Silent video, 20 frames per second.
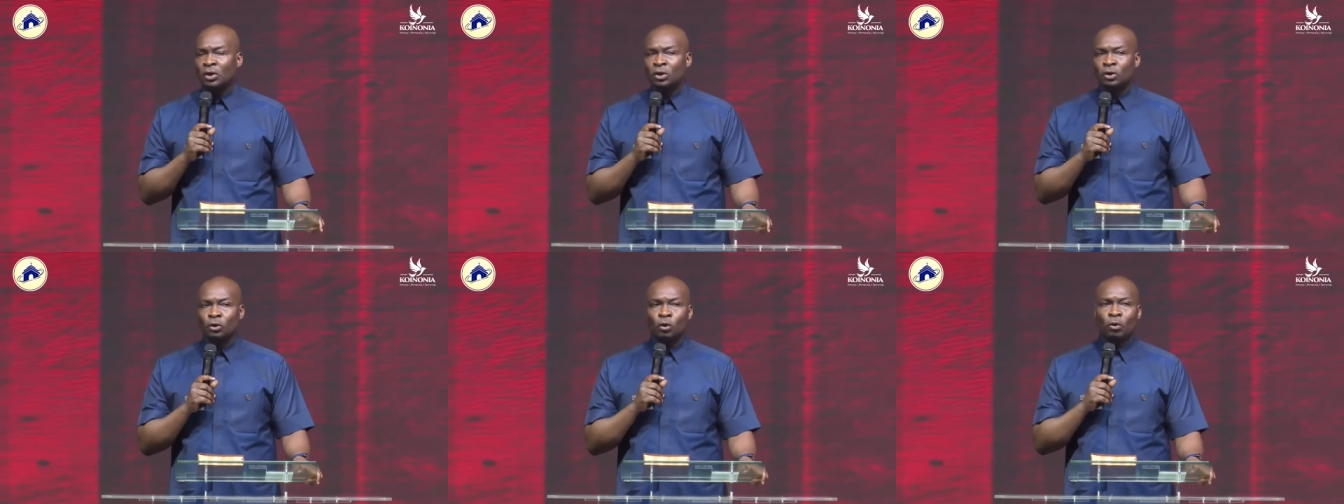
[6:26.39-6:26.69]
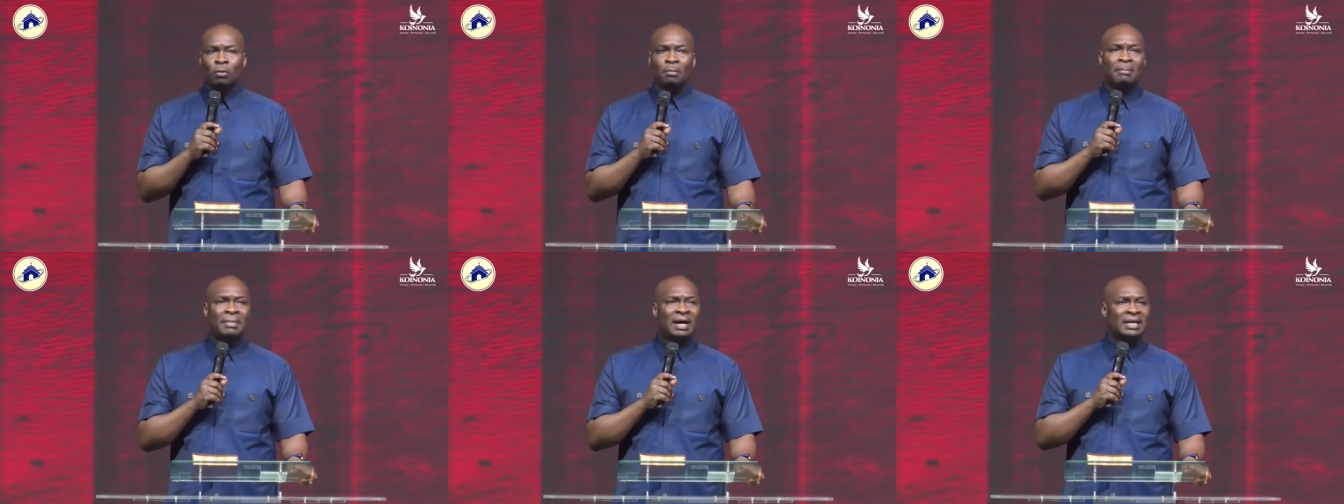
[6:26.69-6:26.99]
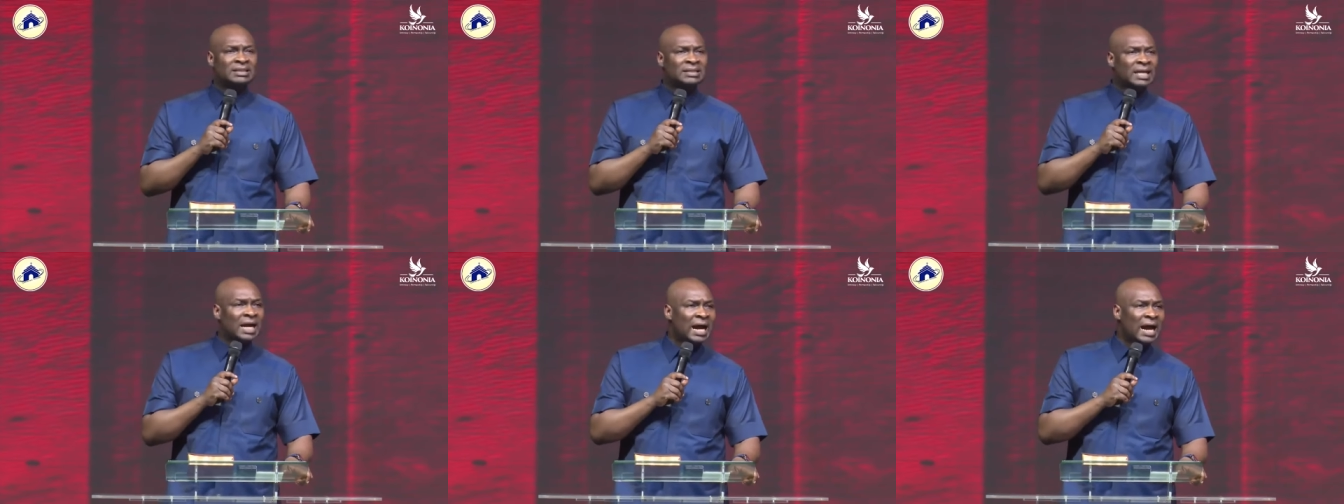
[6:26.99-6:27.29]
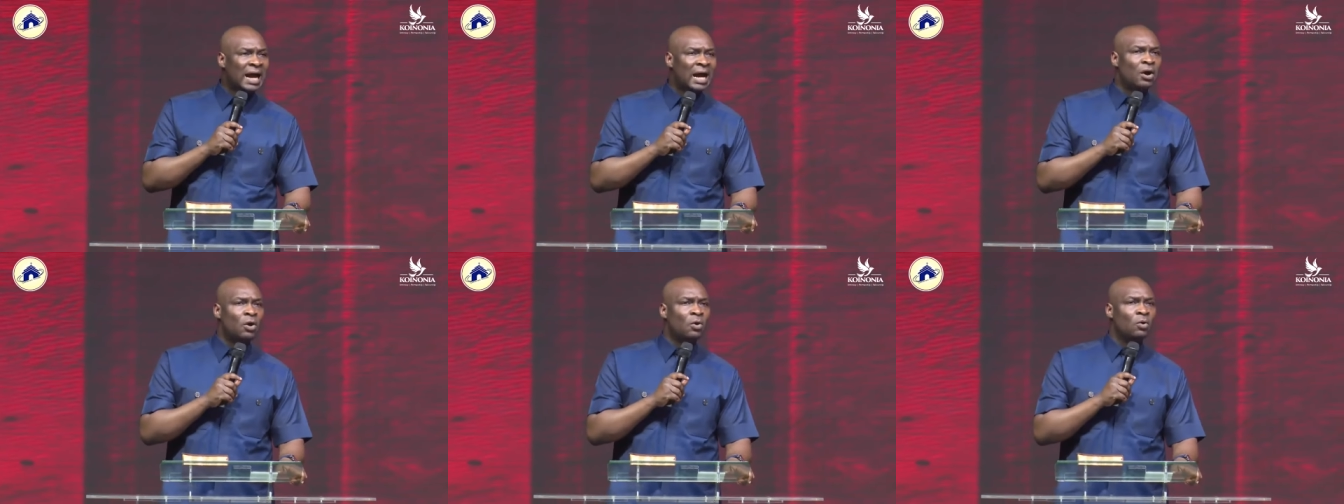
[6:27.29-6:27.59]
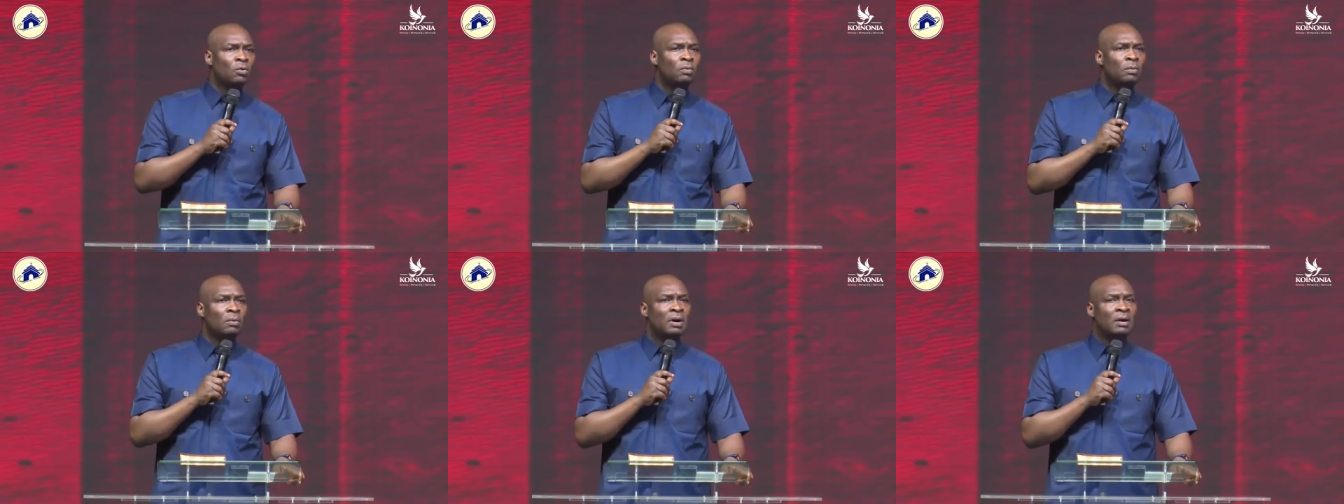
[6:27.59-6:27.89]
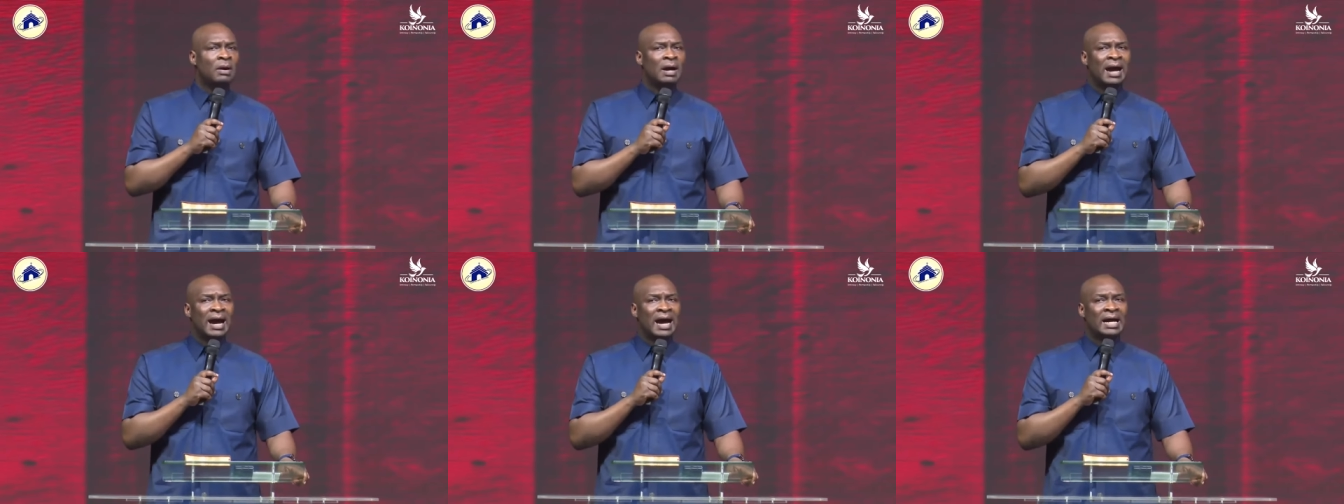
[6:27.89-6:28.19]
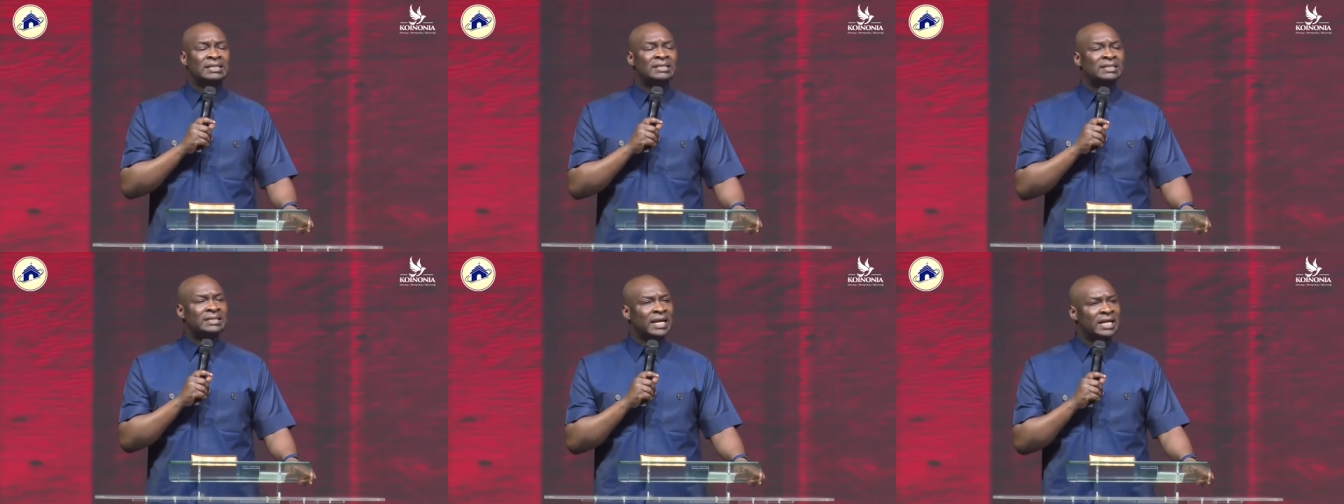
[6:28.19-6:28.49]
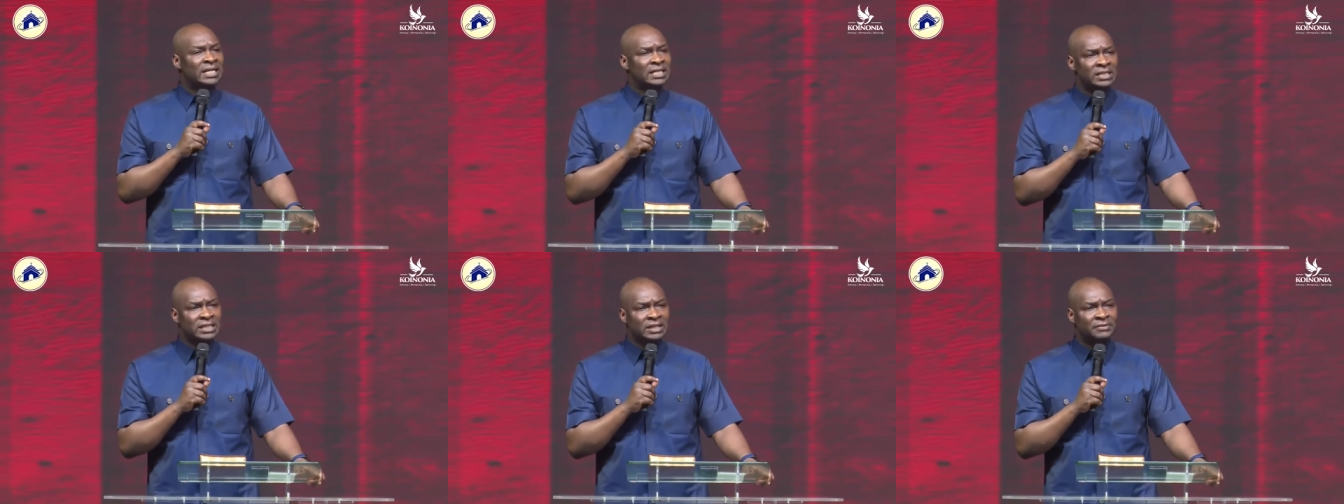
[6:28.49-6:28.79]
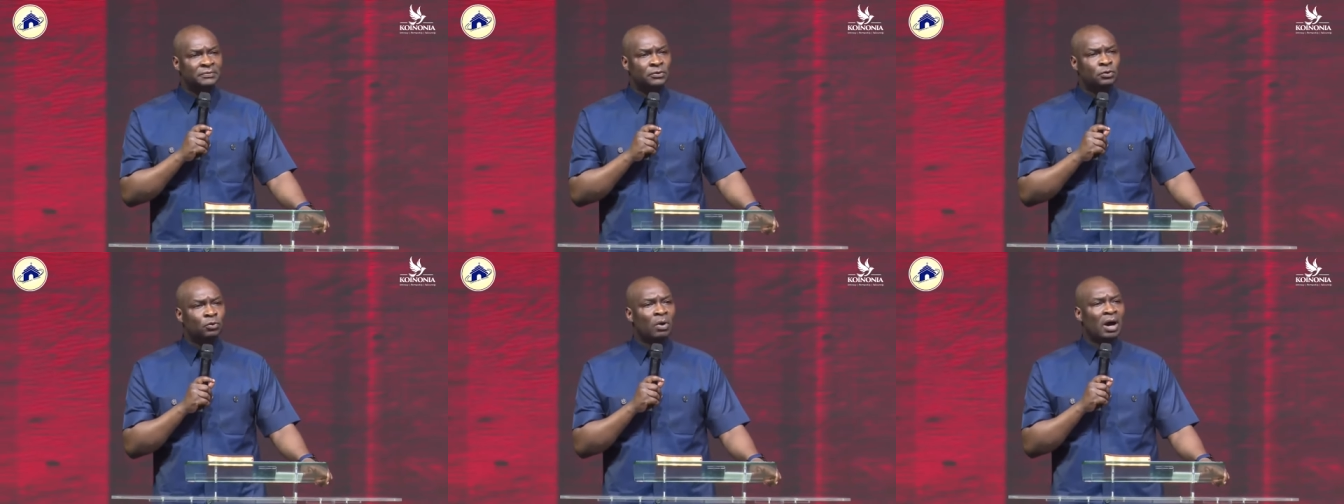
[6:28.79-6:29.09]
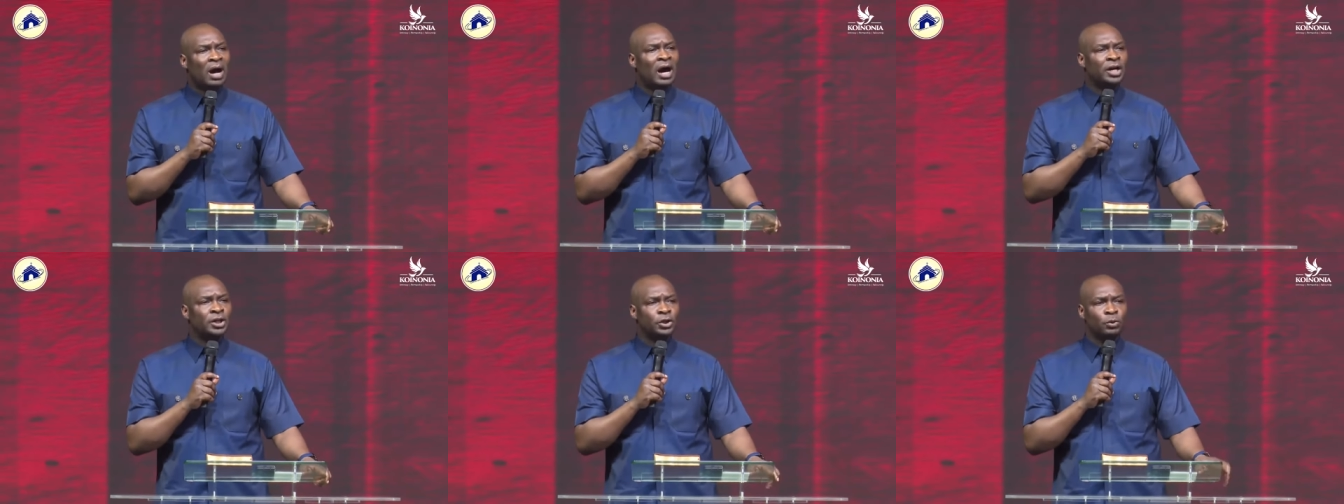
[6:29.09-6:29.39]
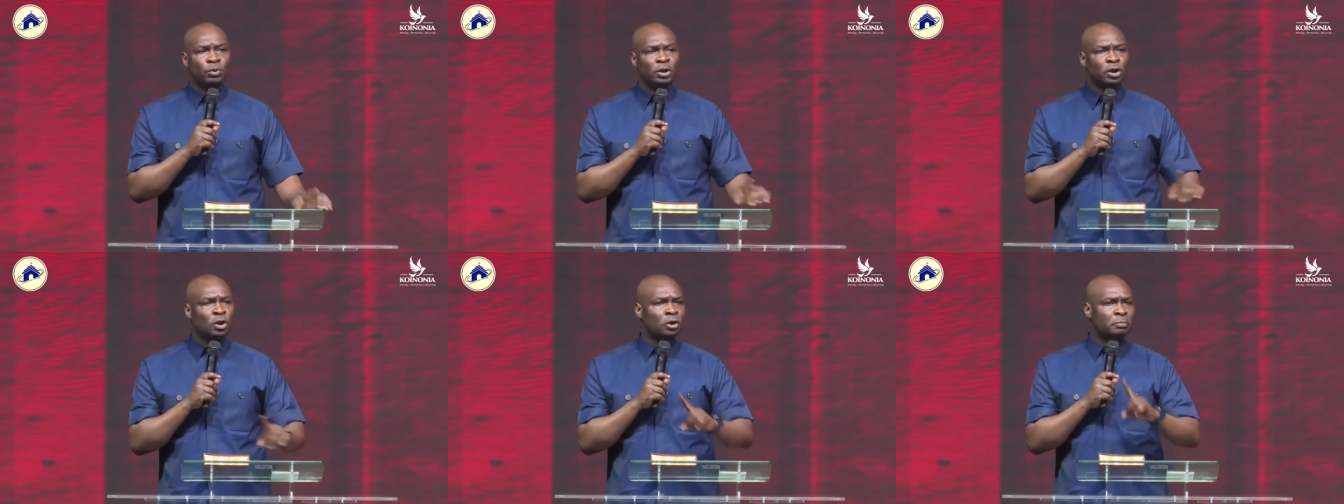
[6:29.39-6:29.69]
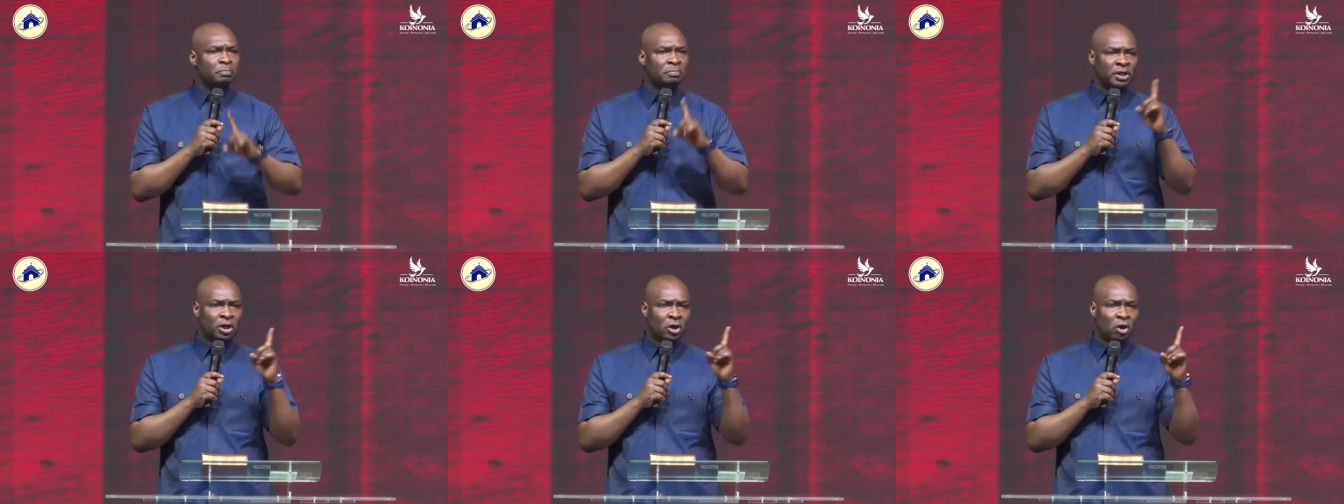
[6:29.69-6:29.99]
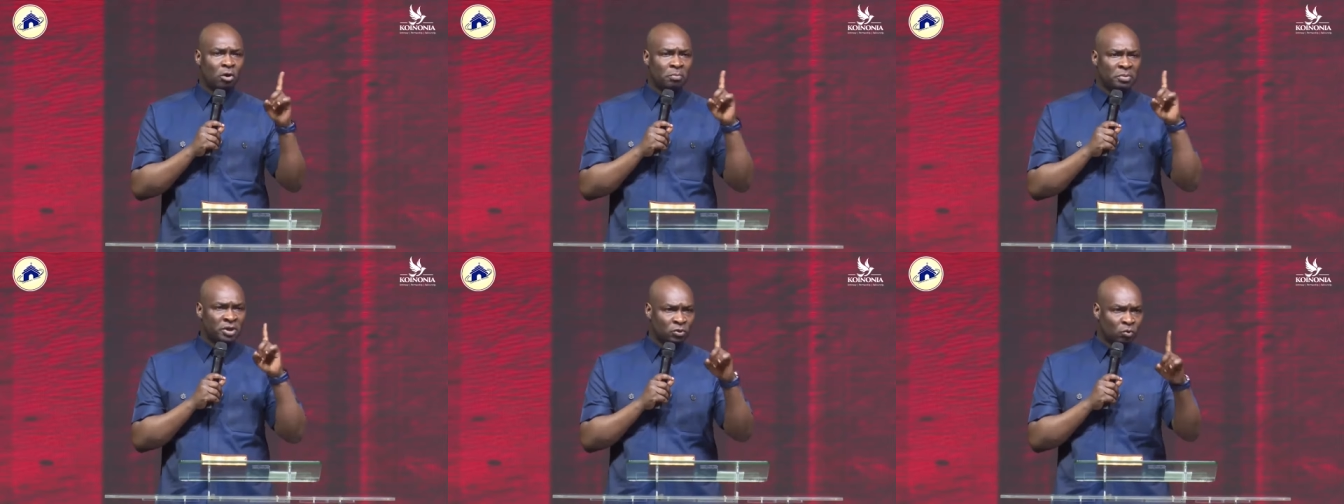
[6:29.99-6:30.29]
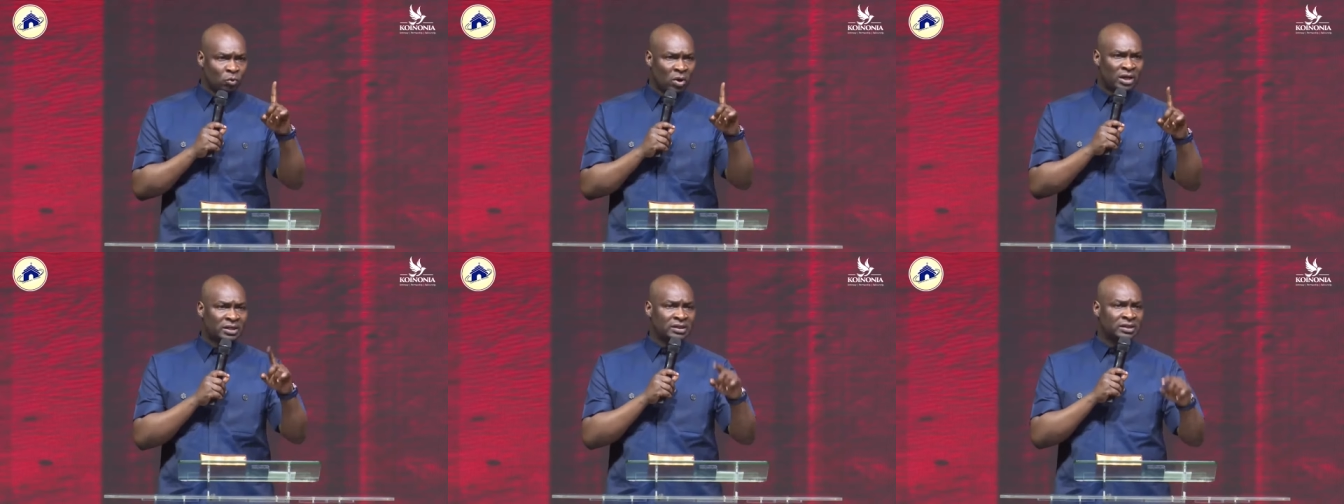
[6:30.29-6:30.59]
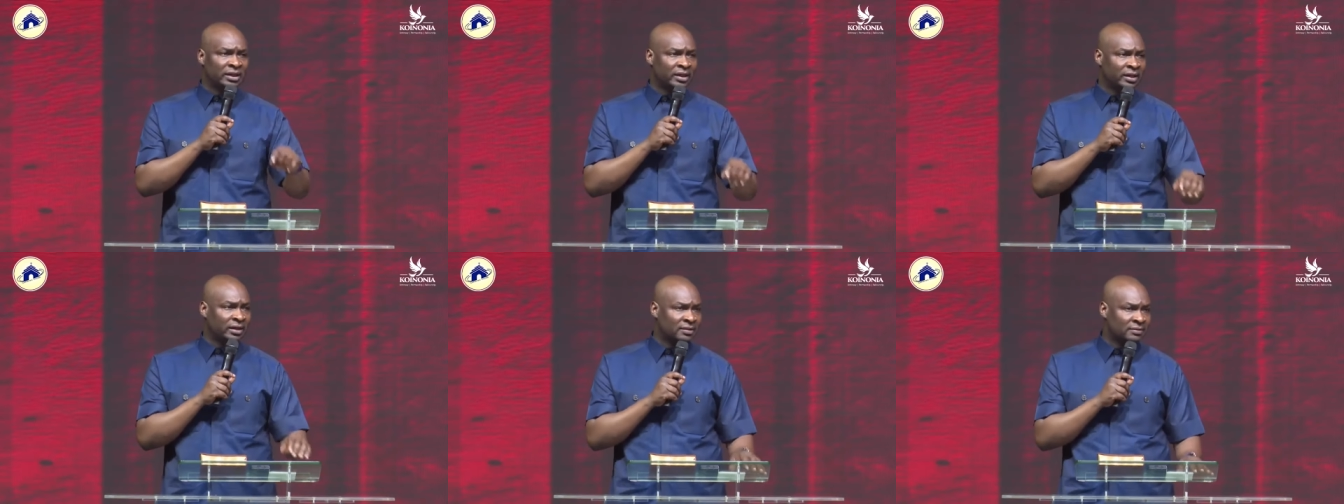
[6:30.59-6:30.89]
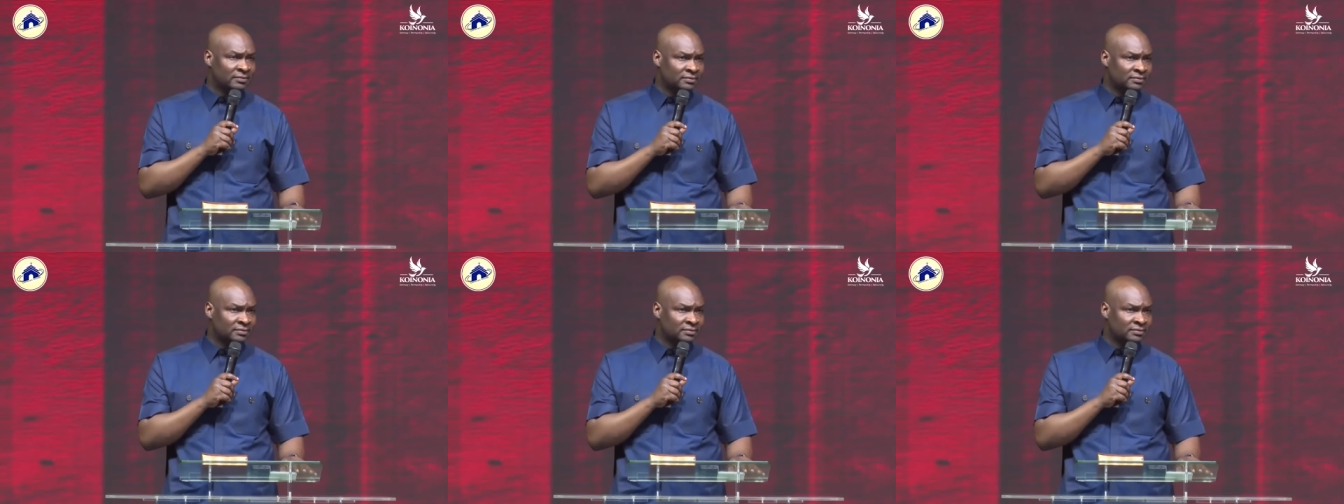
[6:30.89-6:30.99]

No matter how attentive you are, you will not become in one day.